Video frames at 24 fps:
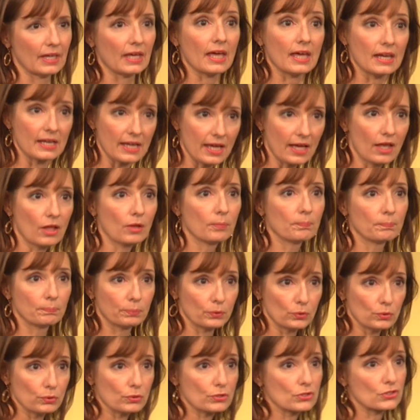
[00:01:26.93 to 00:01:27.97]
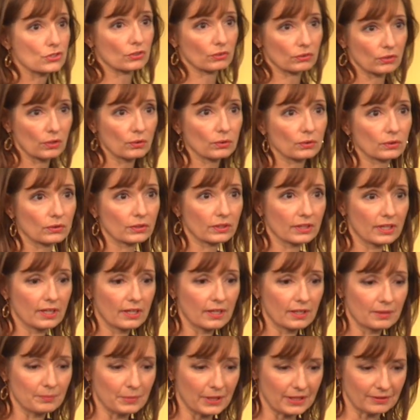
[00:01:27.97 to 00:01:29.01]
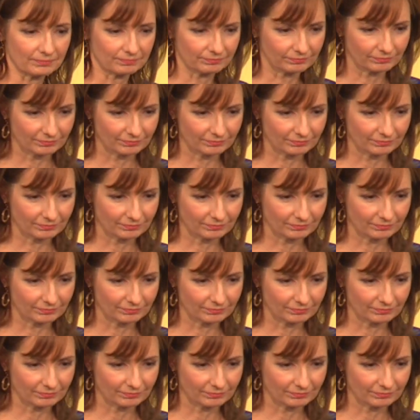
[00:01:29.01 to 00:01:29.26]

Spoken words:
and help boost your local economy.